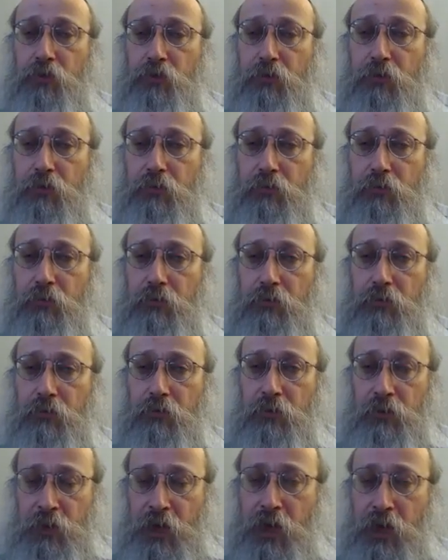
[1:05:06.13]
to
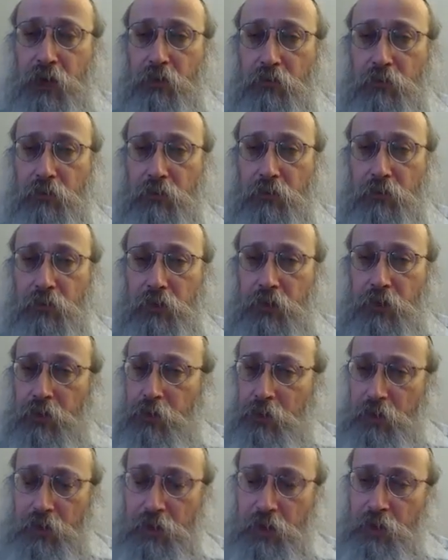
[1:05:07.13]
now
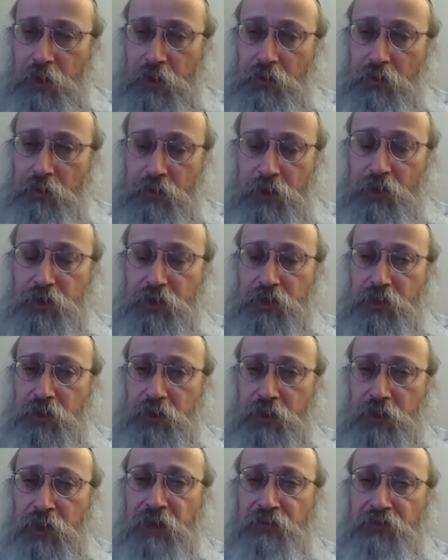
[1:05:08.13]
this
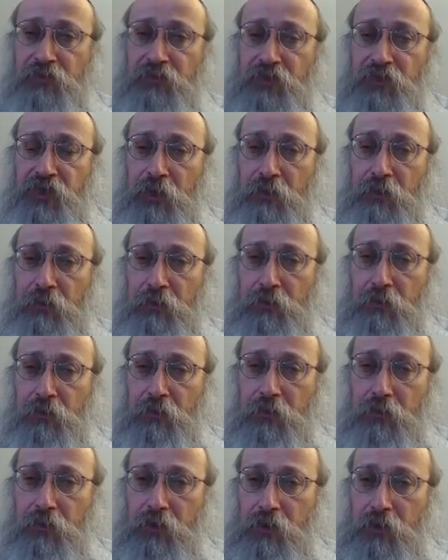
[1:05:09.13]
lifestyle
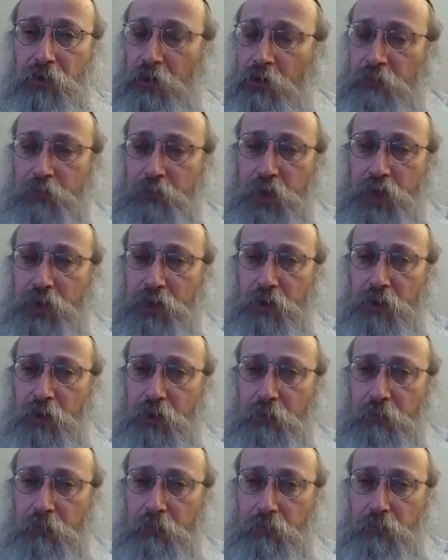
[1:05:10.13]
of being
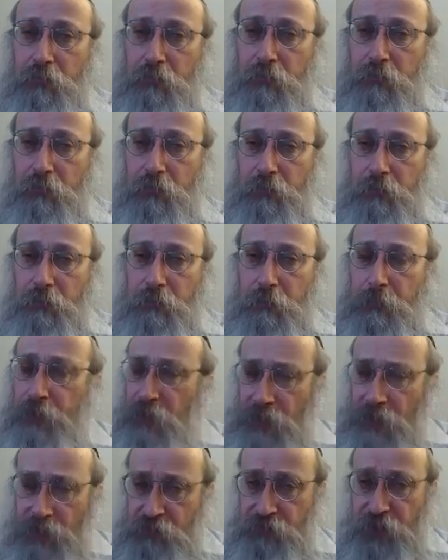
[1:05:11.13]
home.
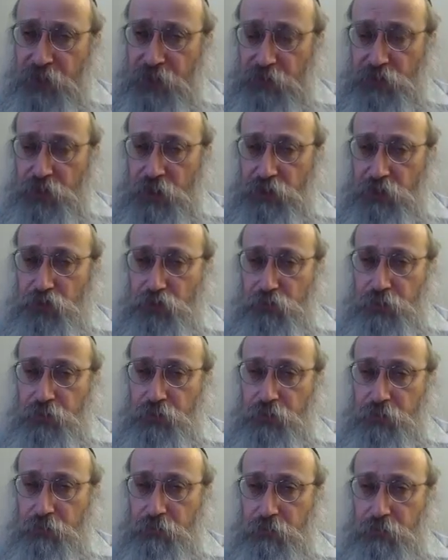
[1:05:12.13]
It's very
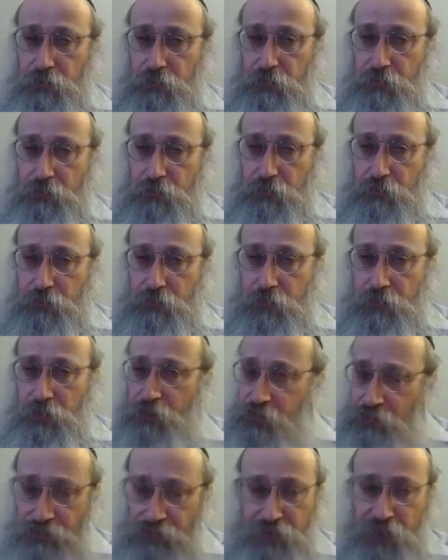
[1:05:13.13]
dangerous.
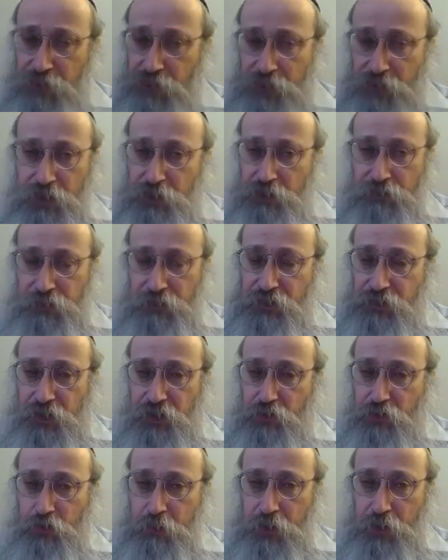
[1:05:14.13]
It's a very dangerous
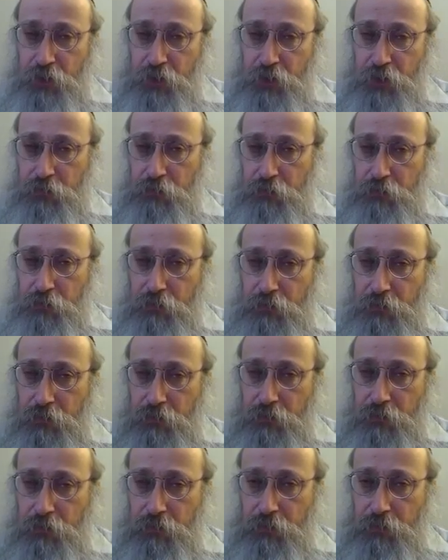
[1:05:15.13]
state to be in.
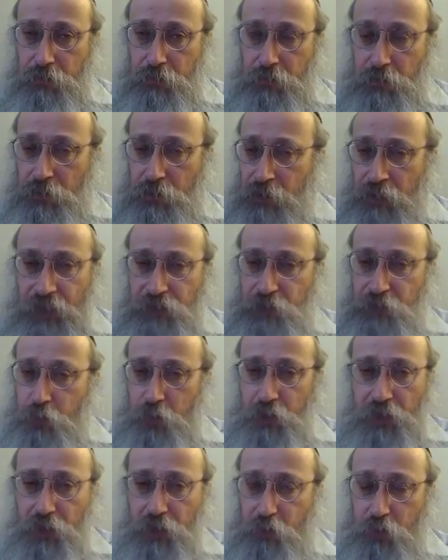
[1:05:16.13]

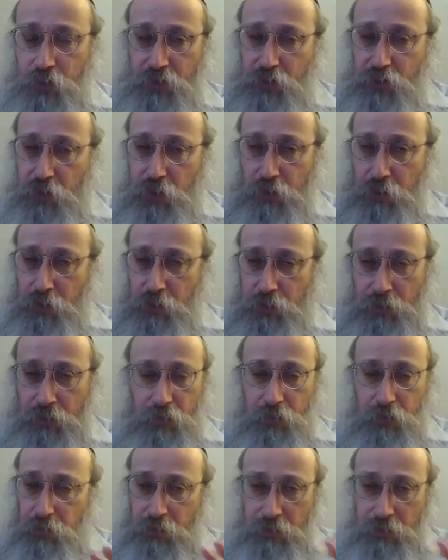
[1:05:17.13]
Last week I was told,